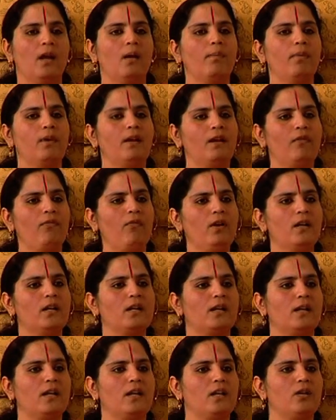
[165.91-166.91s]
But
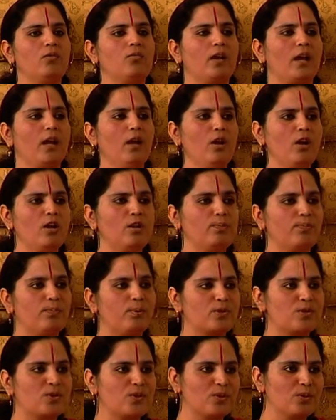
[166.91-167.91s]
definitely, you cannot
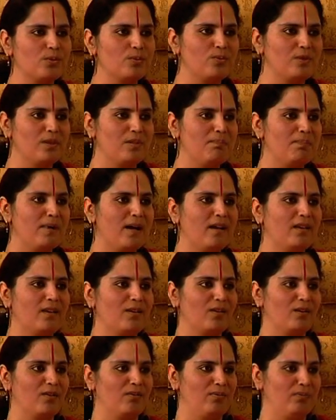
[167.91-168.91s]
pursue the
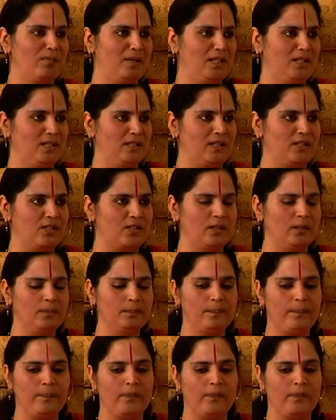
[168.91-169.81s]
path of meditation